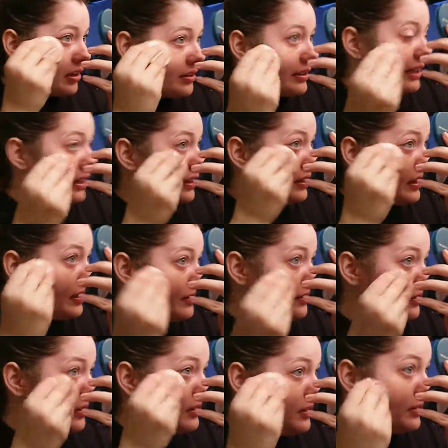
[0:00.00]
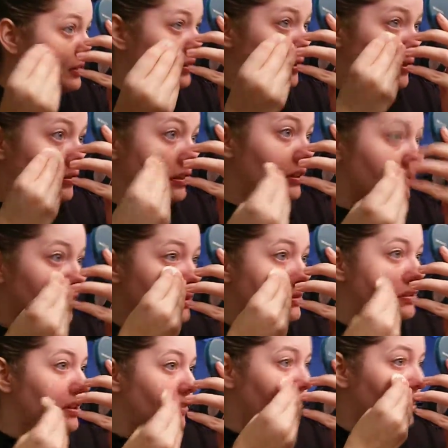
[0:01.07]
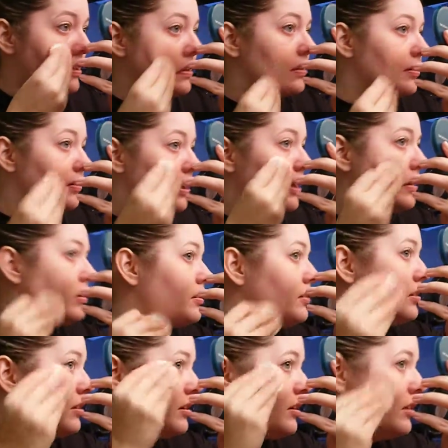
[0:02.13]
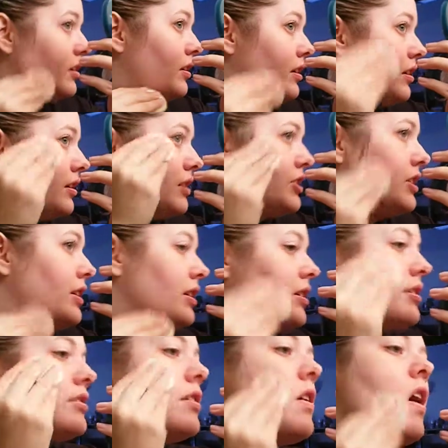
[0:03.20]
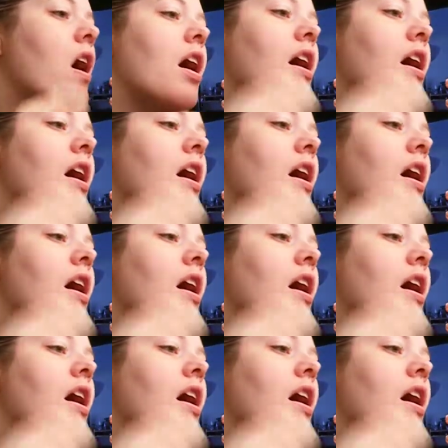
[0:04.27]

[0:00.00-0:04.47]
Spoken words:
because I get a lot of wrinkles and stuff there. Go down the cheeks.